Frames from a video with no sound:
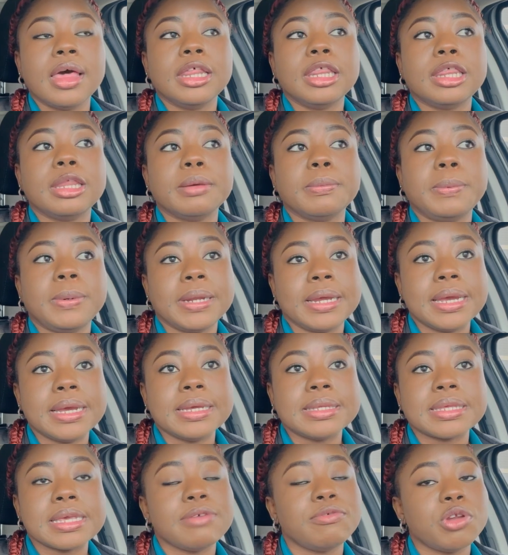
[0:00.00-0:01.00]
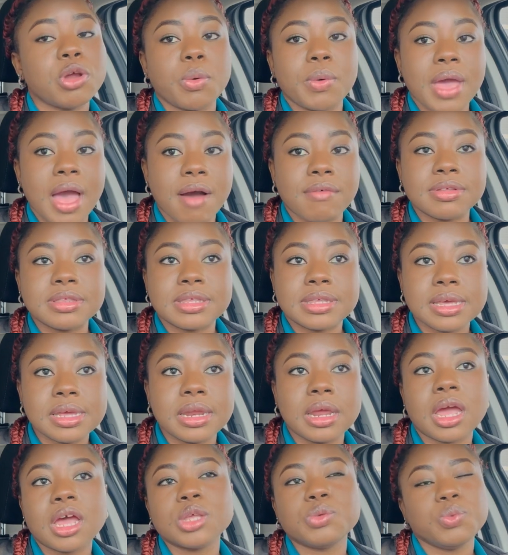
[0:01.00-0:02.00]
the place, even though we haven't seen
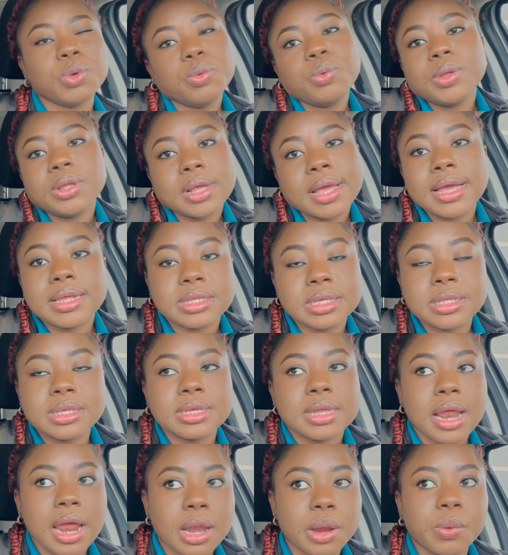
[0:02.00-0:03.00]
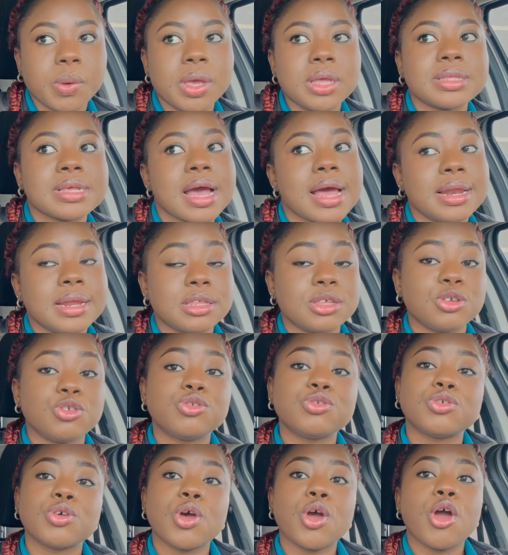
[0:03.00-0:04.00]
it, because we will get to see it anyways, and it
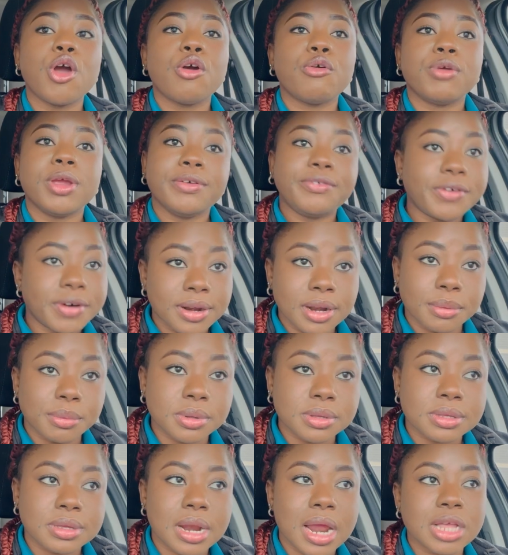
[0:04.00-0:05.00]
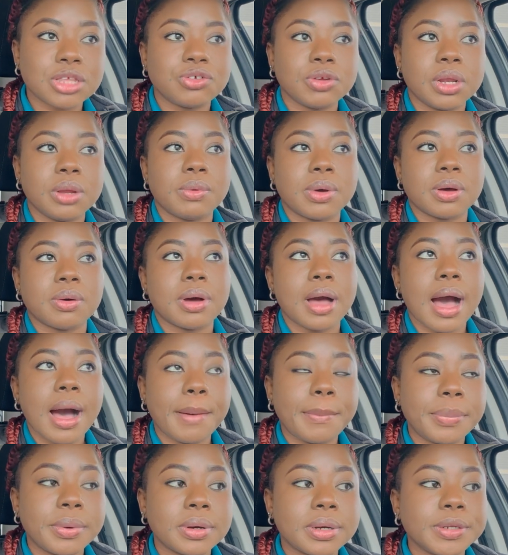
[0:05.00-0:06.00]
is refundable. So that's really what
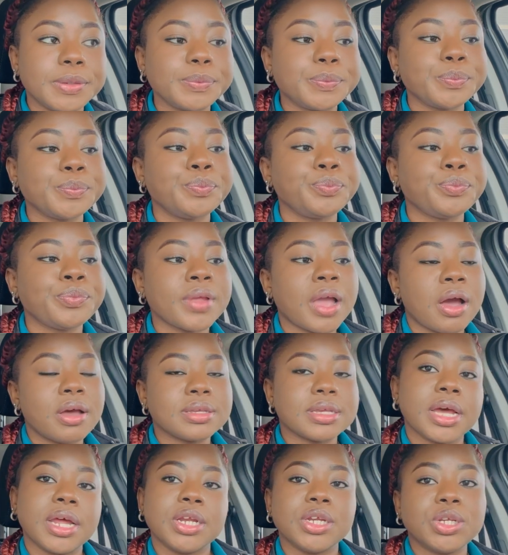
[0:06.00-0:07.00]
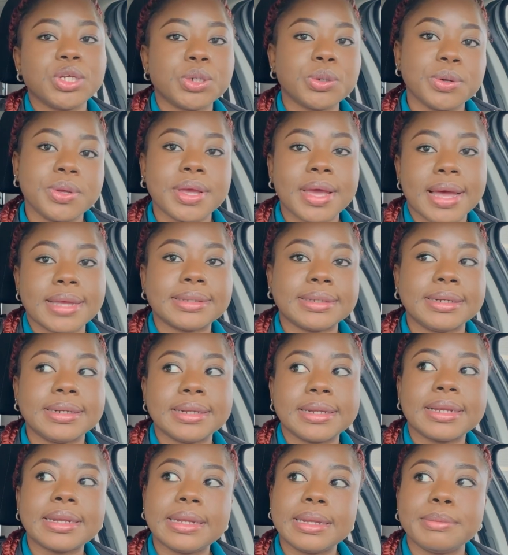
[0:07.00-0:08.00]
happened. I was trying to show you guys a
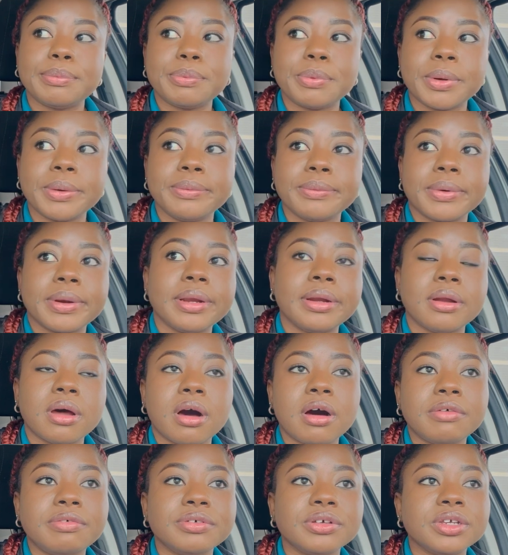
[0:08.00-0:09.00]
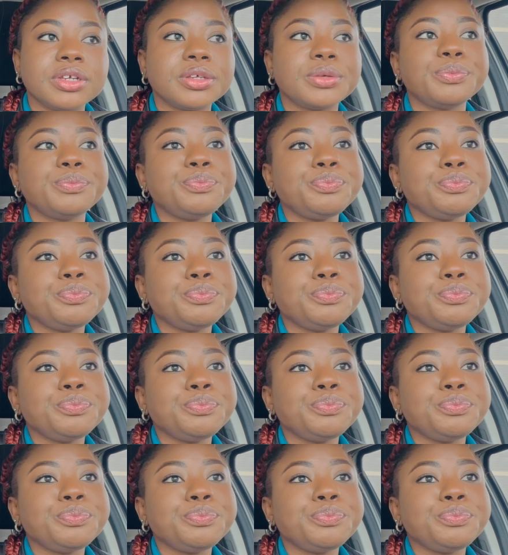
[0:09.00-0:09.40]
little clip when we're in the office.